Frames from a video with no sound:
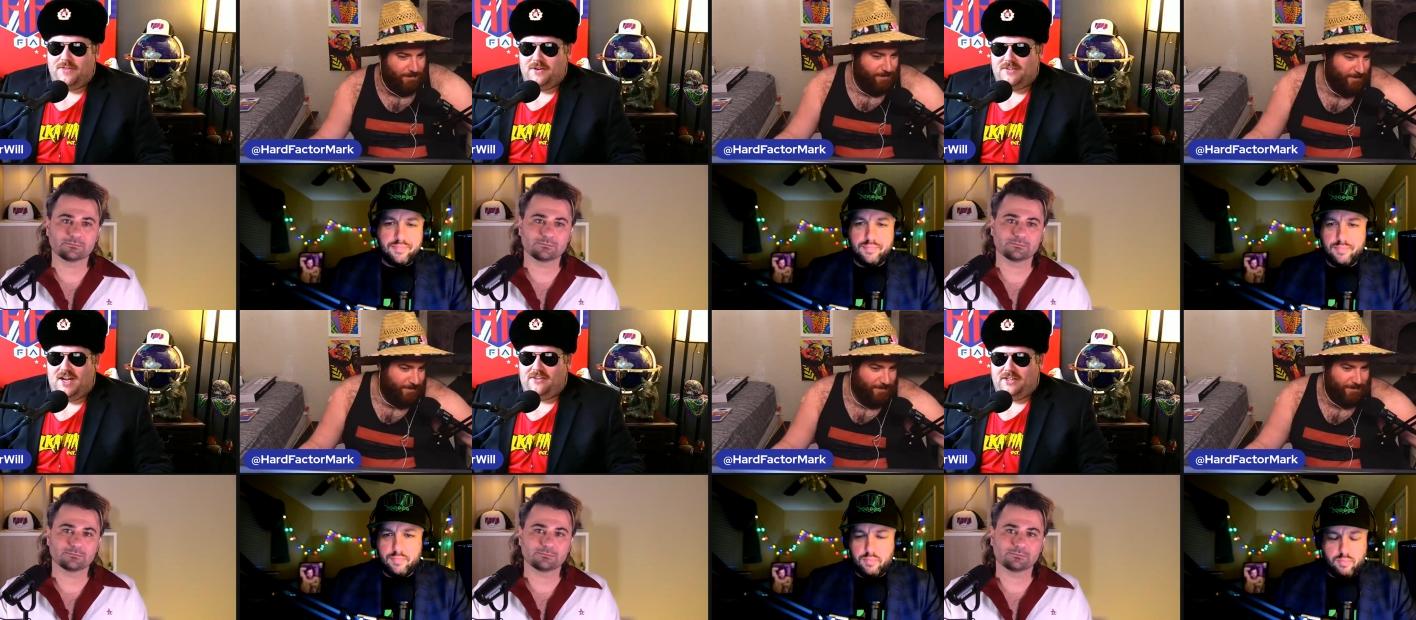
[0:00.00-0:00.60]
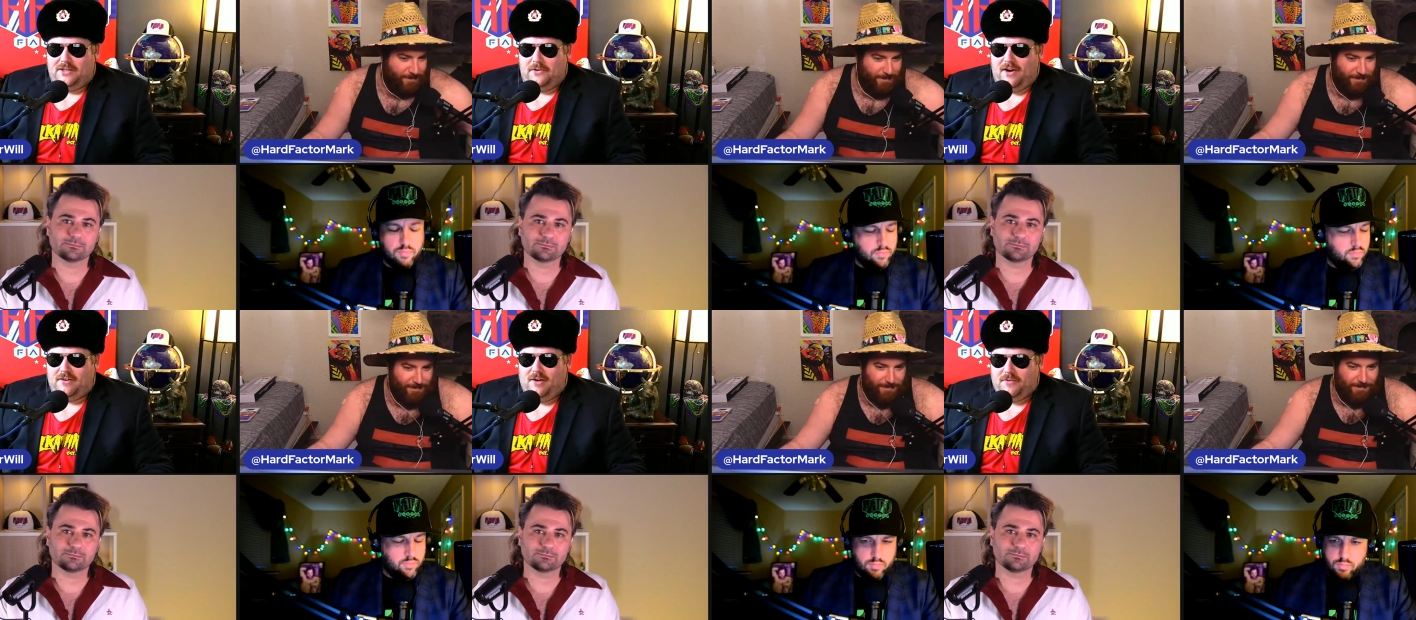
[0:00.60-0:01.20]
Speaker 1: they're telling you
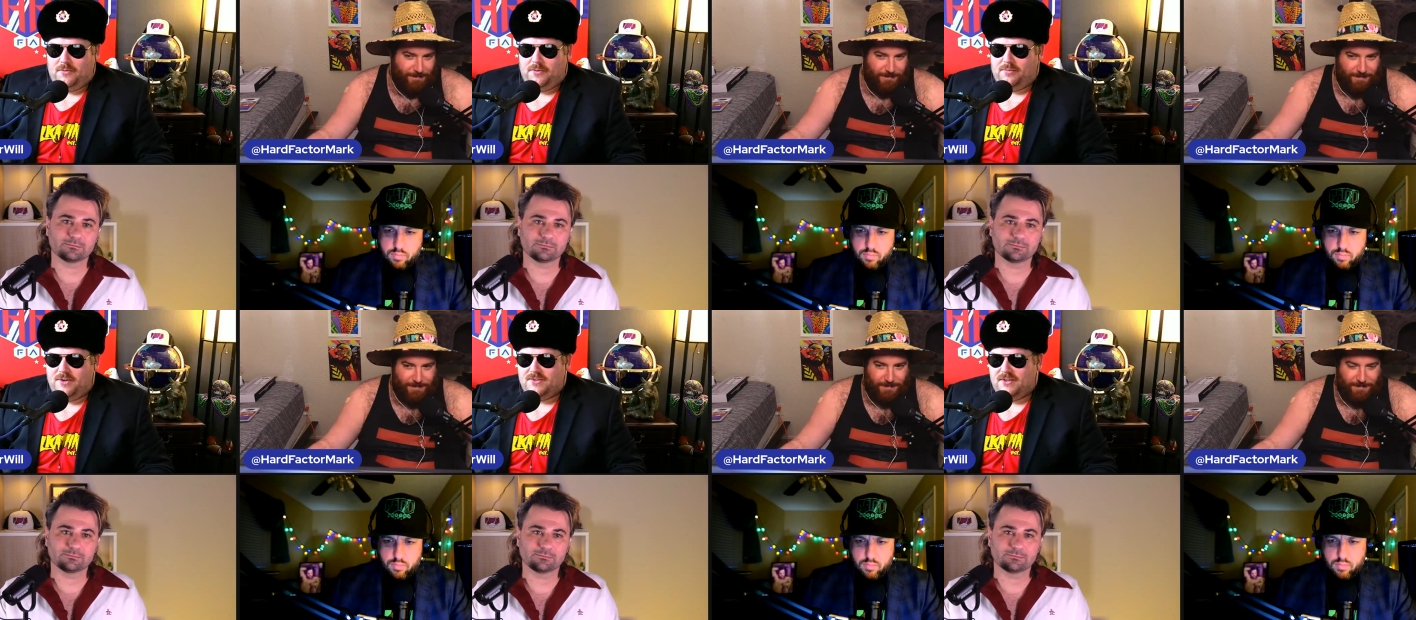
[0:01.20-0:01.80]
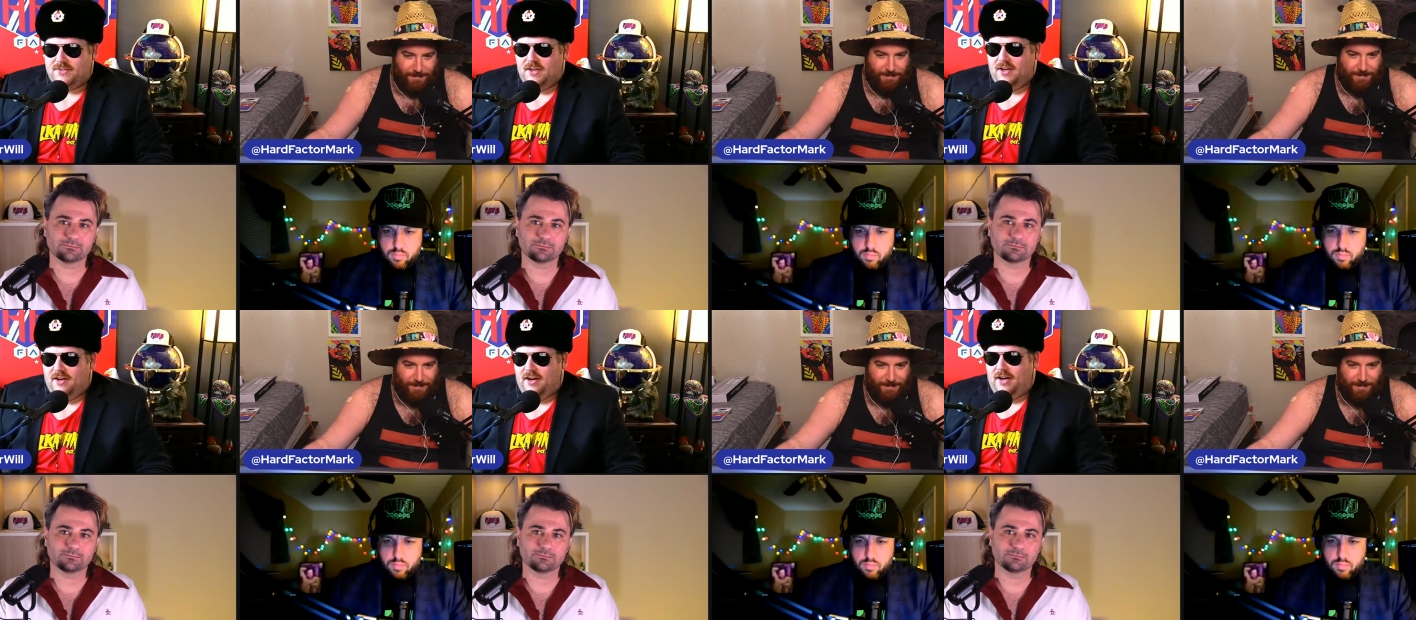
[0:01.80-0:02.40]
how comfortable the prison is.
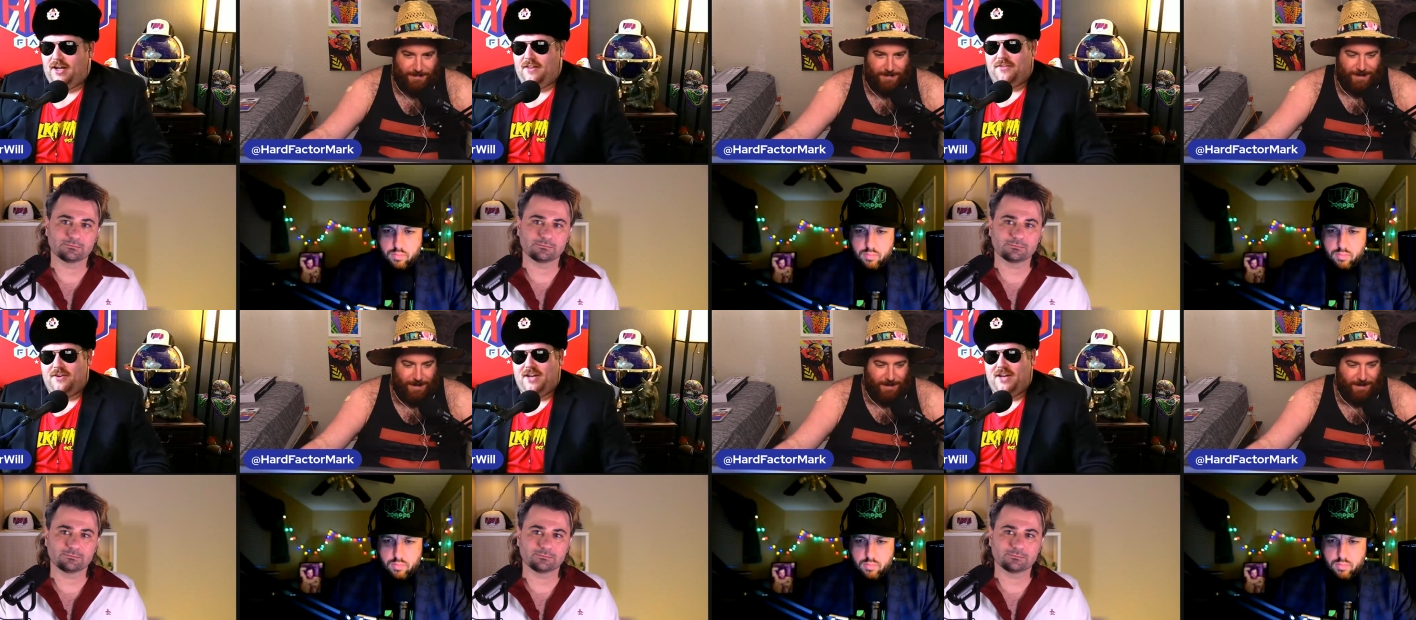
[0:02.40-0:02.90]
Uh, the mm-hmm.